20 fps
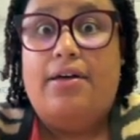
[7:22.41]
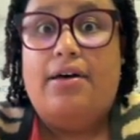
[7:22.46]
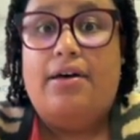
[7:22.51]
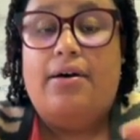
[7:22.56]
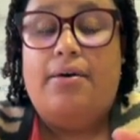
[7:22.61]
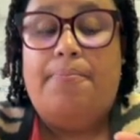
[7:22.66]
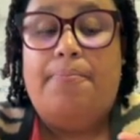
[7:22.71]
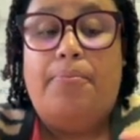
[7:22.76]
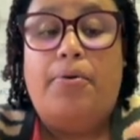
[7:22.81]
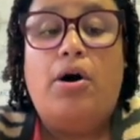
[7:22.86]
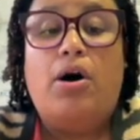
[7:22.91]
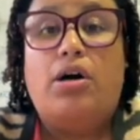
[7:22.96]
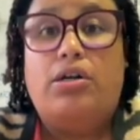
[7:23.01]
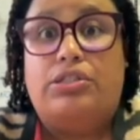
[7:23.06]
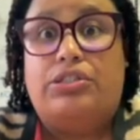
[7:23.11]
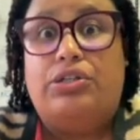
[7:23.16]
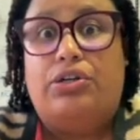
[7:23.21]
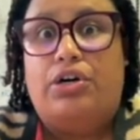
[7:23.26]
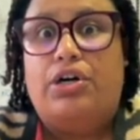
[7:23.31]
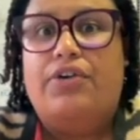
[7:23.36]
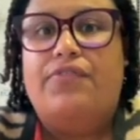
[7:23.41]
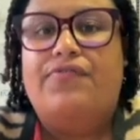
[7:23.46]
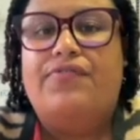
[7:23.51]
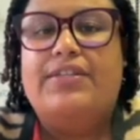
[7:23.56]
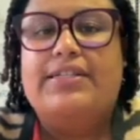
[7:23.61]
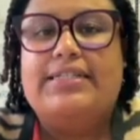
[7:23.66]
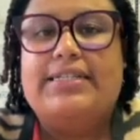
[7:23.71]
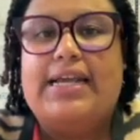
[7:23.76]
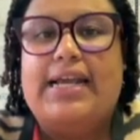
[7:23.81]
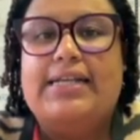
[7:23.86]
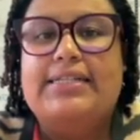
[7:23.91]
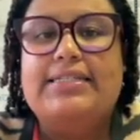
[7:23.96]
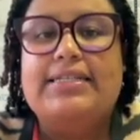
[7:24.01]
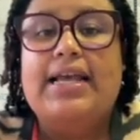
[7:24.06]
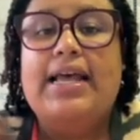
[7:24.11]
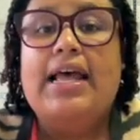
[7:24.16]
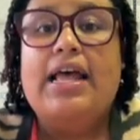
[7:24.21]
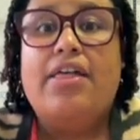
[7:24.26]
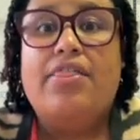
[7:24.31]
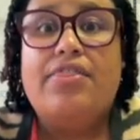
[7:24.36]
a part of the debt,
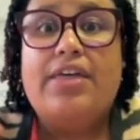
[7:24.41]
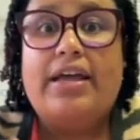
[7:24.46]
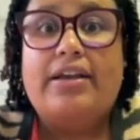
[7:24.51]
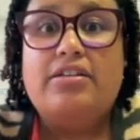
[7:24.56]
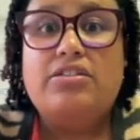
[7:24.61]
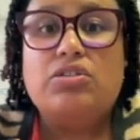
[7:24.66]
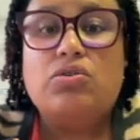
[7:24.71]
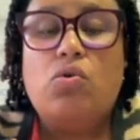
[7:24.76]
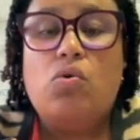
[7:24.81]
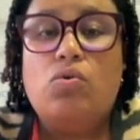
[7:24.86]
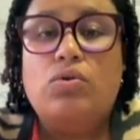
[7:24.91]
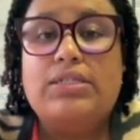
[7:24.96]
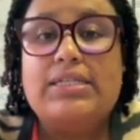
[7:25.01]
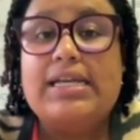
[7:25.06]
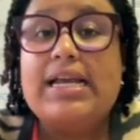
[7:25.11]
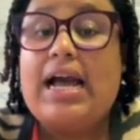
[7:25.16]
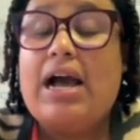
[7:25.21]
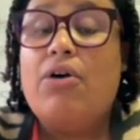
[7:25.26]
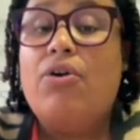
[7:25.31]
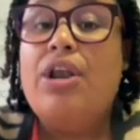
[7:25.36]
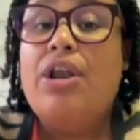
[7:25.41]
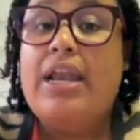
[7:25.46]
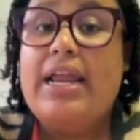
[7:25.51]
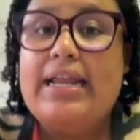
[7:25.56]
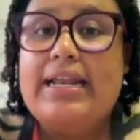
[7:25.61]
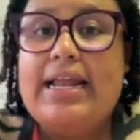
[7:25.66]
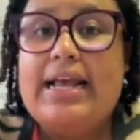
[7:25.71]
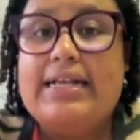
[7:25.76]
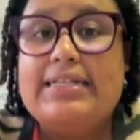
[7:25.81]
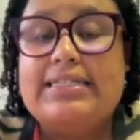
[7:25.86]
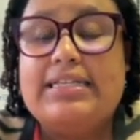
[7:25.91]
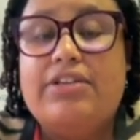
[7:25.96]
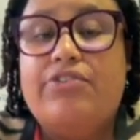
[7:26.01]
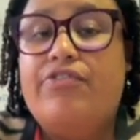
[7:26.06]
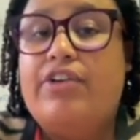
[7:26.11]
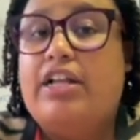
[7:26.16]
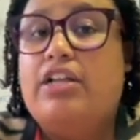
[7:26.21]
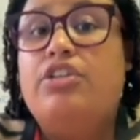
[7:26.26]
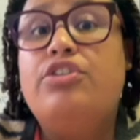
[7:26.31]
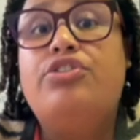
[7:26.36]
that is causing our net asset
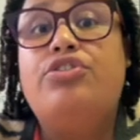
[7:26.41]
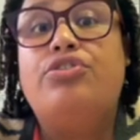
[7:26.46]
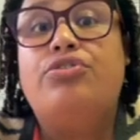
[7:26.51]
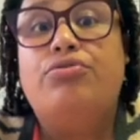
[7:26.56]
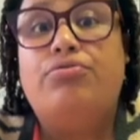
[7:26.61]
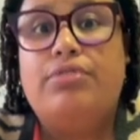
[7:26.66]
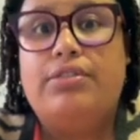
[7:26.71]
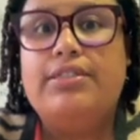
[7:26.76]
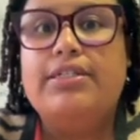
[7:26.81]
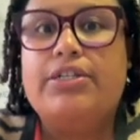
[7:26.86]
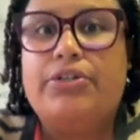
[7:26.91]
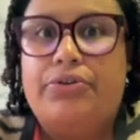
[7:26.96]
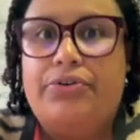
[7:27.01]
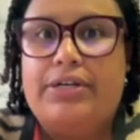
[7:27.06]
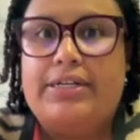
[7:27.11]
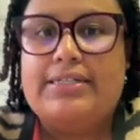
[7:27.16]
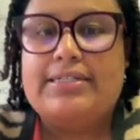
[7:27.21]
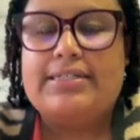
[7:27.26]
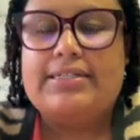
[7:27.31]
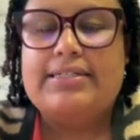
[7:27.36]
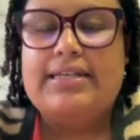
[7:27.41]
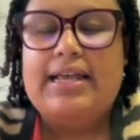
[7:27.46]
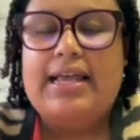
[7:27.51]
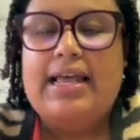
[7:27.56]
value to decrease.